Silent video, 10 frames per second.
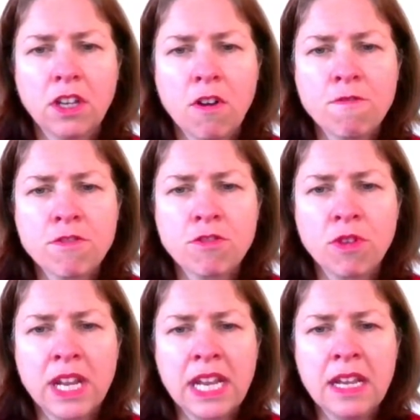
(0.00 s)
of
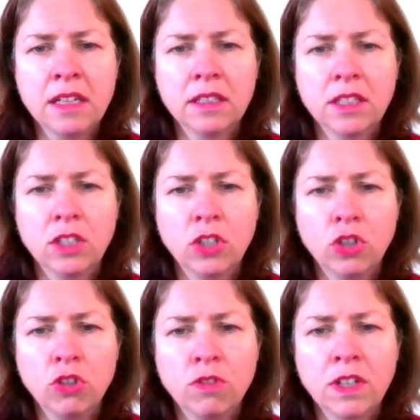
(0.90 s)
3
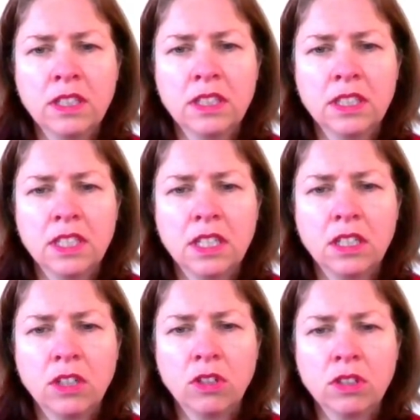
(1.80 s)
over
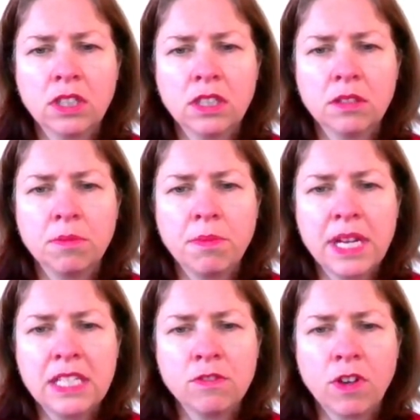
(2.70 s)
log
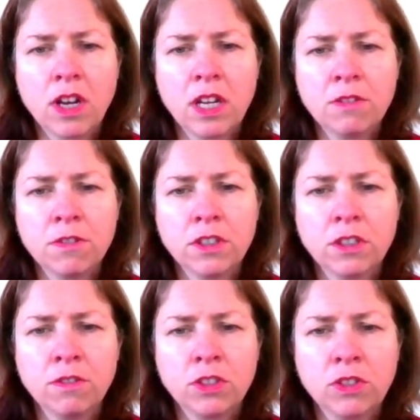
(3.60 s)
base 5
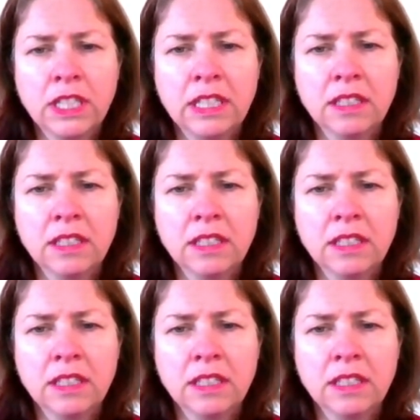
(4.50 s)
of 3.